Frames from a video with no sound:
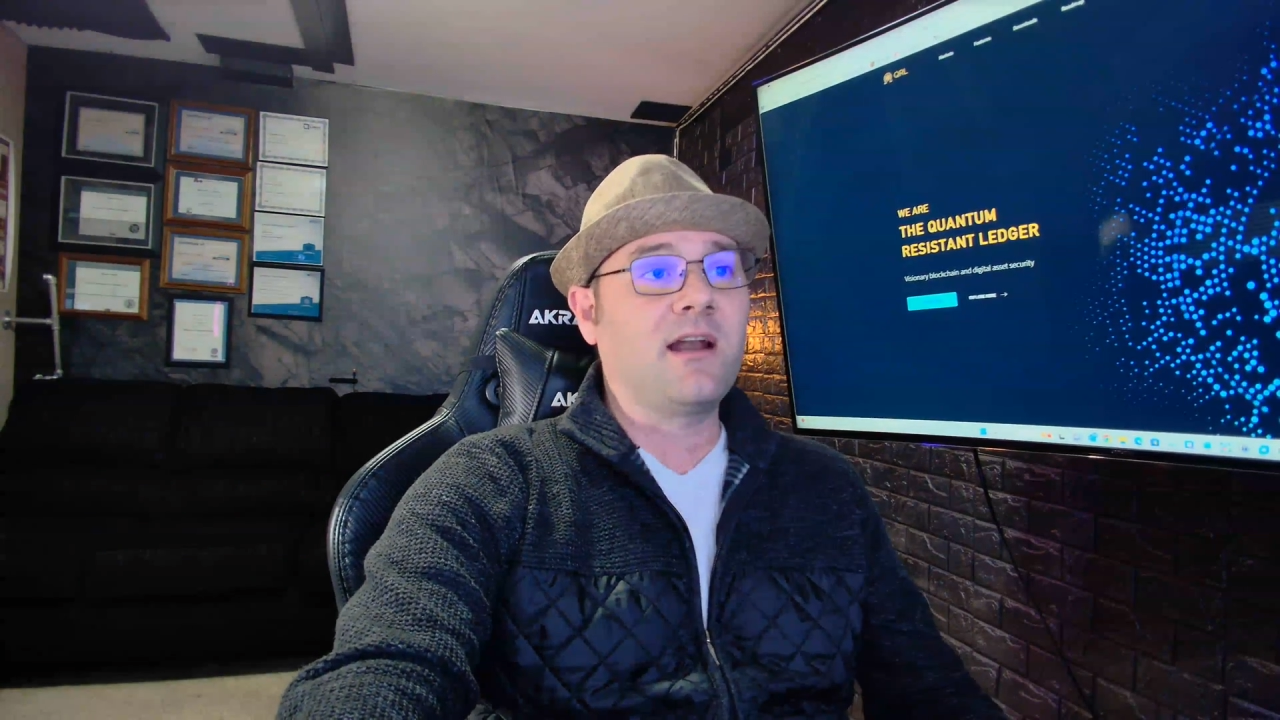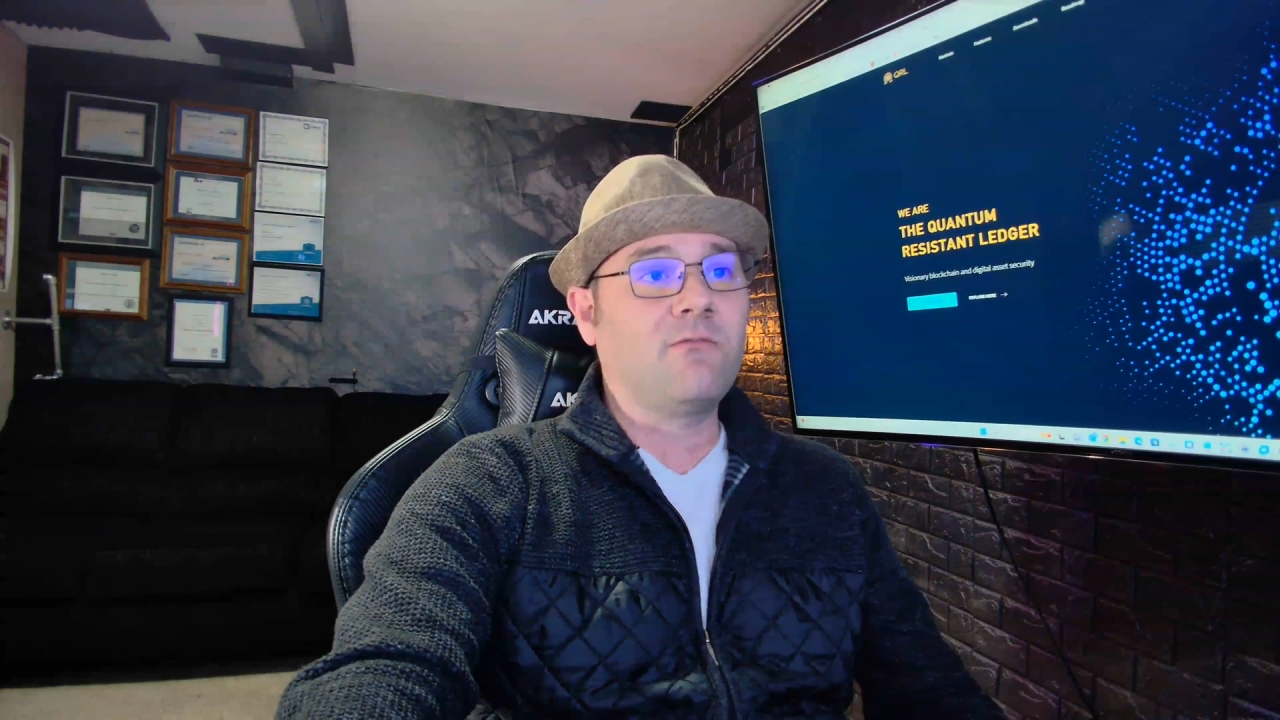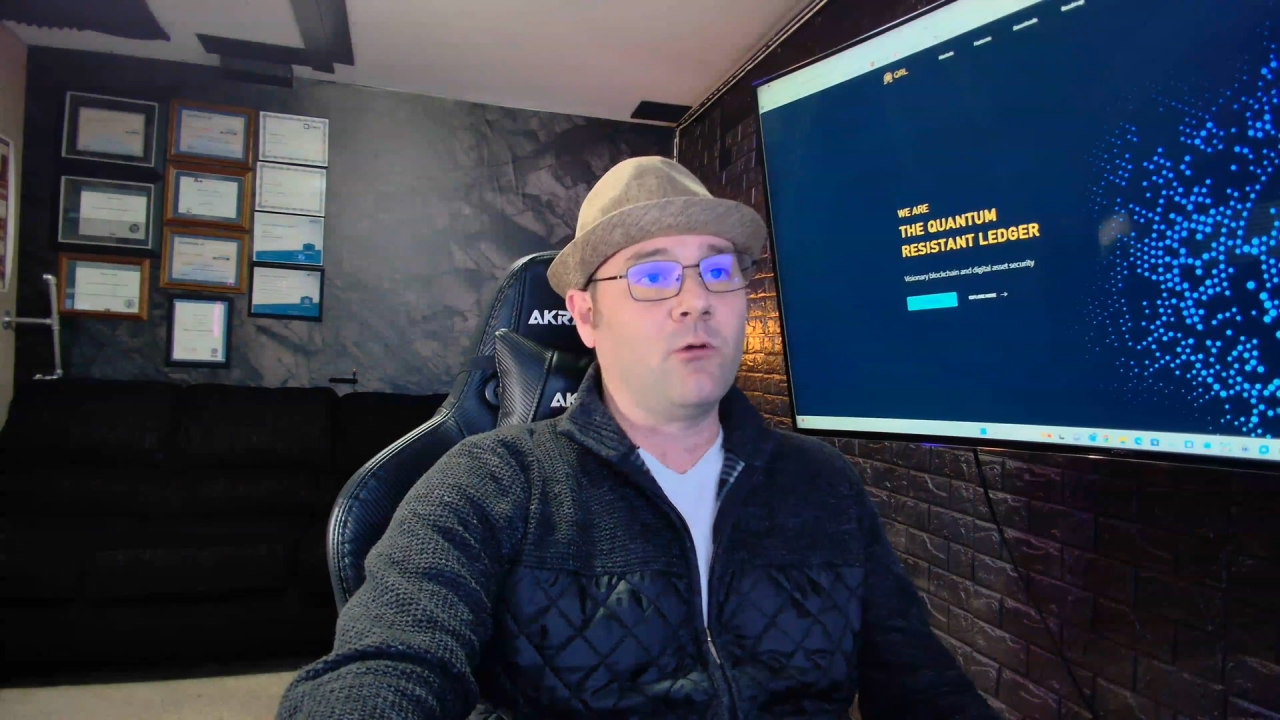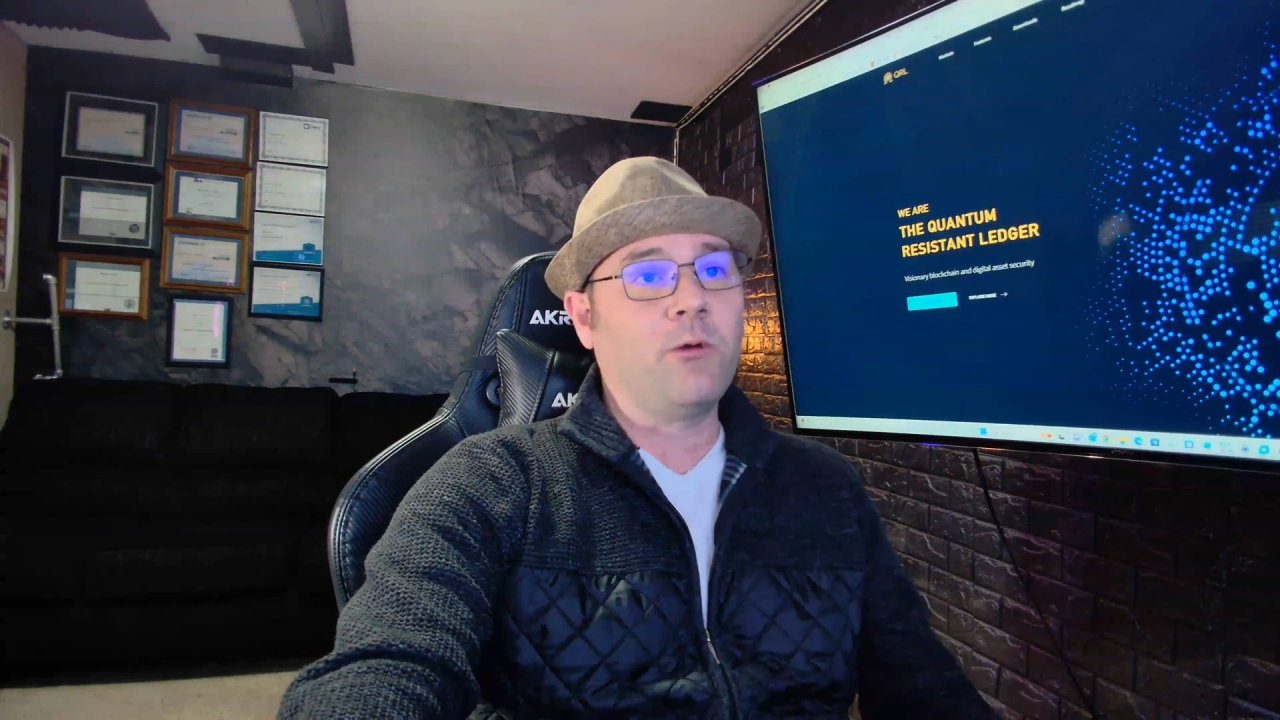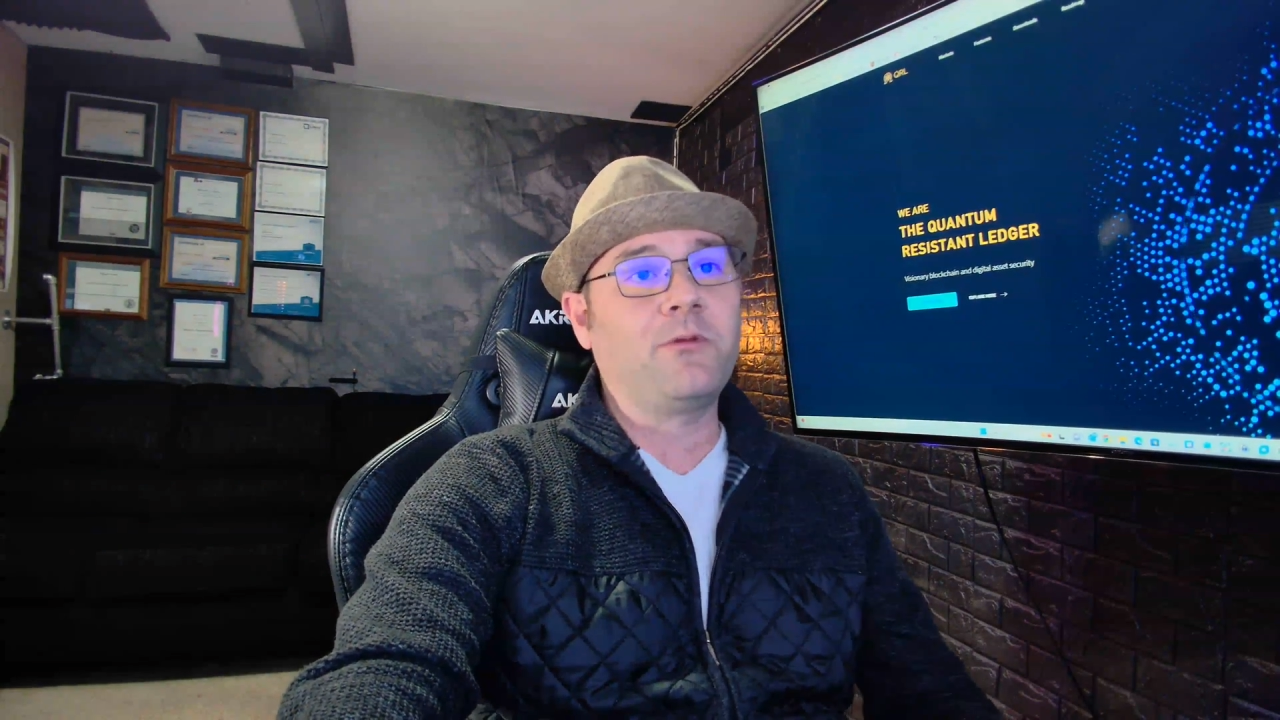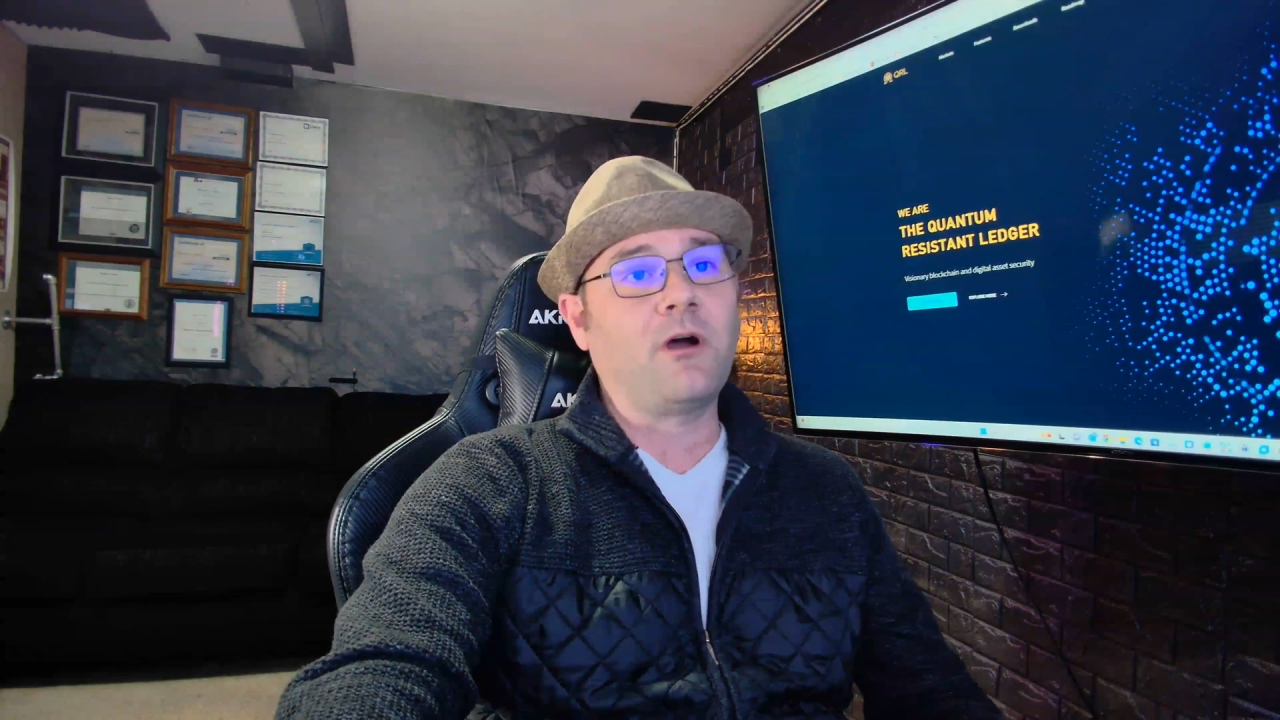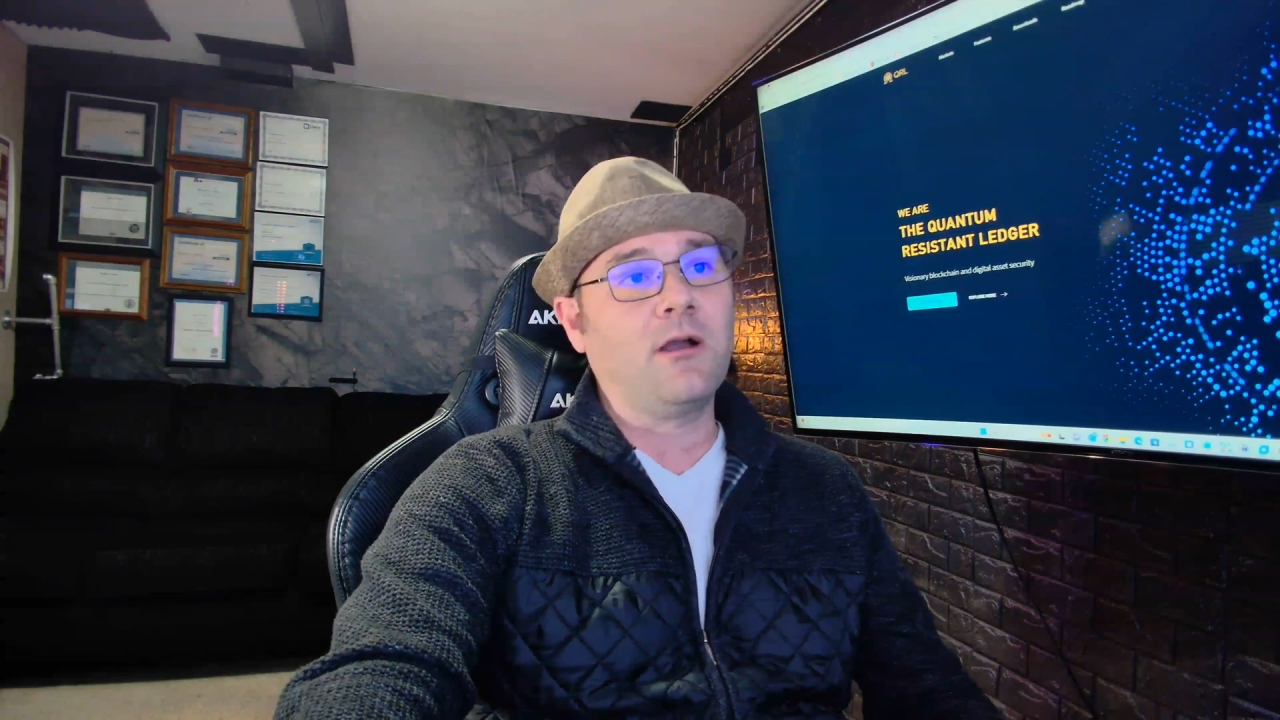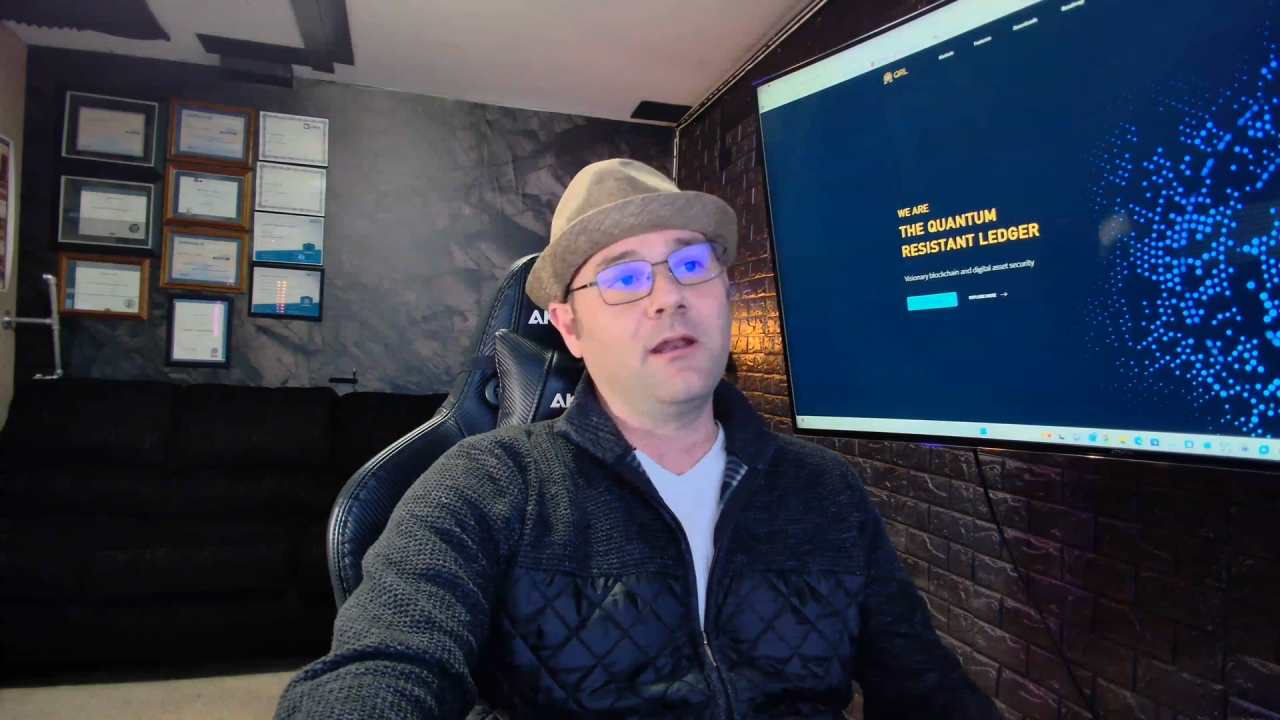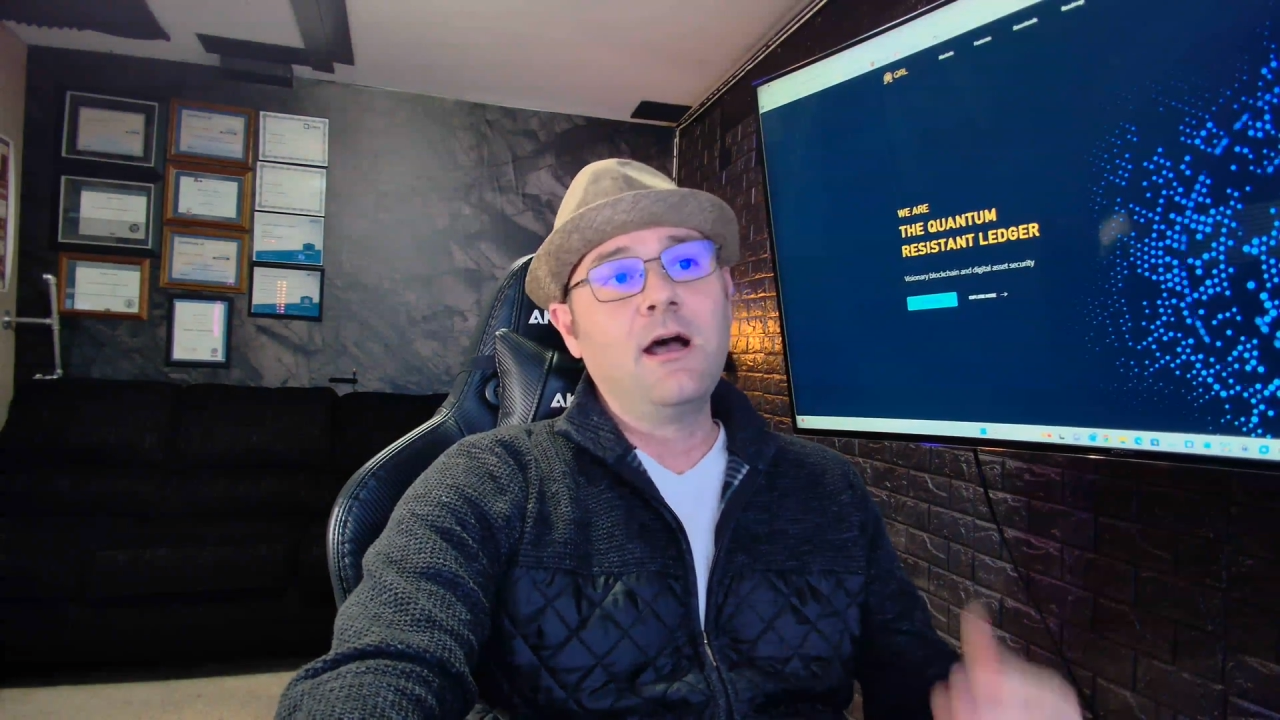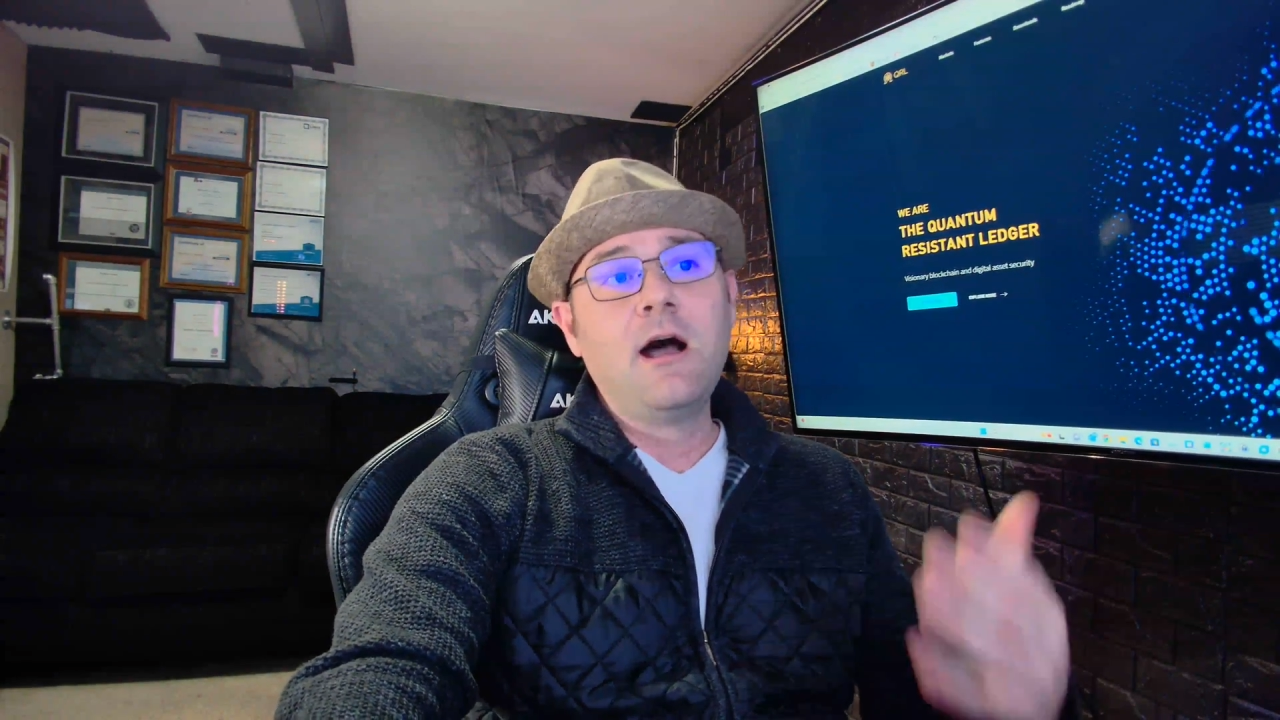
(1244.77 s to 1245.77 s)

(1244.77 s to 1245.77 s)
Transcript: what we've been talking.